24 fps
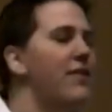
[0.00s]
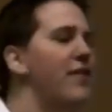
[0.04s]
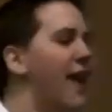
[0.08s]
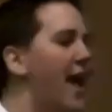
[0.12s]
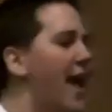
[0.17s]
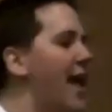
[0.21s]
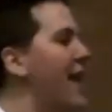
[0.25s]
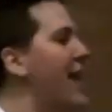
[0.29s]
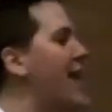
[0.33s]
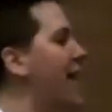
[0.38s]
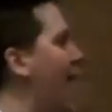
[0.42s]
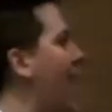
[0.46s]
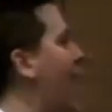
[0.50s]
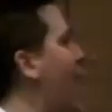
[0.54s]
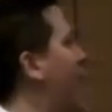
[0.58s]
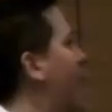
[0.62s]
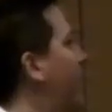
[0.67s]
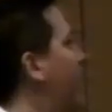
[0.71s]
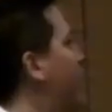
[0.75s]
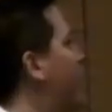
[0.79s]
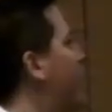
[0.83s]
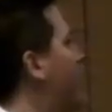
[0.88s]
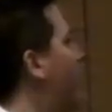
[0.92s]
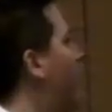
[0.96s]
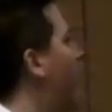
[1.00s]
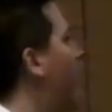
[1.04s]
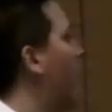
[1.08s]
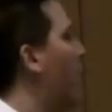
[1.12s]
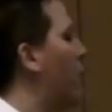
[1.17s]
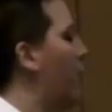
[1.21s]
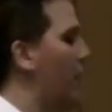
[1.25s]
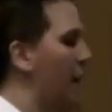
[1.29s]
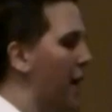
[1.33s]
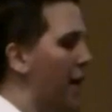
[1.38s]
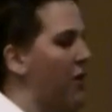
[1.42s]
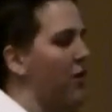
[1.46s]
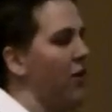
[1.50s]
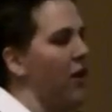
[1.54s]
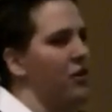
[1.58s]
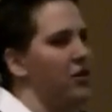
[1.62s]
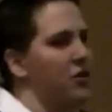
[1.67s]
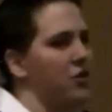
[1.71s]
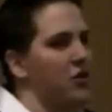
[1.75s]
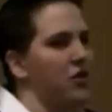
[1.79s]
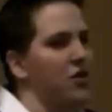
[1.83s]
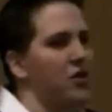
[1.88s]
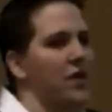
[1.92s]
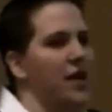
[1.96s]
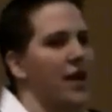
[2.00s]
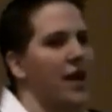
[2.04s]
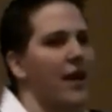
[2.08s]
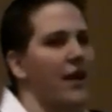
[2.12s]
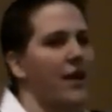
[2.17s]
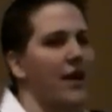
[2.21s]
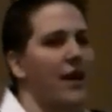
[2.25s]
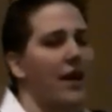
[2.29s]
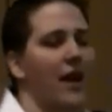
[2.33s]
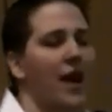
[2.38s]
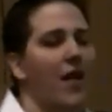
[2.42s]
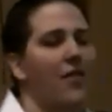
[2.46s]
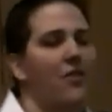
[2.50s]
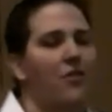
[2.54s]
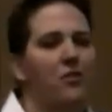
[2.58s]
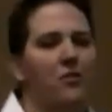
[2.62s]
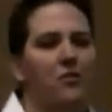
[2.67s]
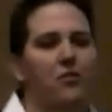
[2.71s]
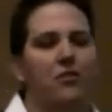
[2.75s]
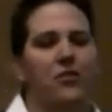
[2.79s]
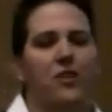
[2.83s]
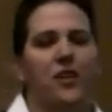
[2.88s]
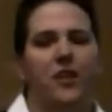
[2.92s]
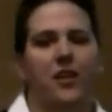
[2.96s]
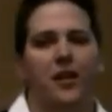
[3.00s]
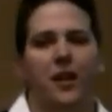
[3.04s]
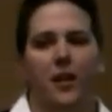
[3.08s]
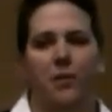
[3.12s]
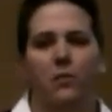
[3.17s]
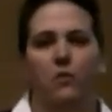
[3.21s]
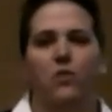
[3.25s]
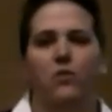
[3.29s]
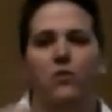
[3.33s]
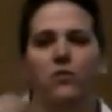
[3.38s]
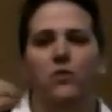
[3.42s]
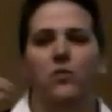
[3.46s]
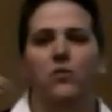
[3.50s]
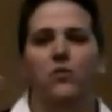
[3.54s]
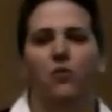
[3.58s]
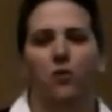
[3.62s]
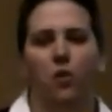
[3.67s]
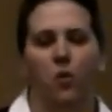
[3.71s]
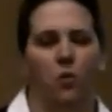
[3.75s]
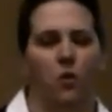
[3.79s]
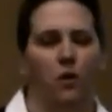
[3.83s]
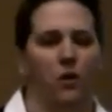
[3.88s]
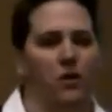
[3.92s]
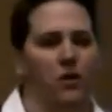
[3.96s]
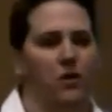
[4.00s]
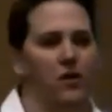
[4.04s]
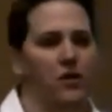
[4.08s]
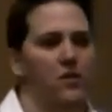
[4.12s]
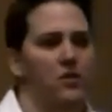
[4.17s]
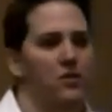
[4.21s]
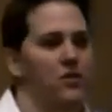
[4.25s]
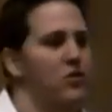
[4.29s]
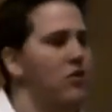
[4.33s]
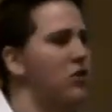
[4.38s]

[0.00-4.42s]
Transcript: they get a better understanding and their thinking moves forward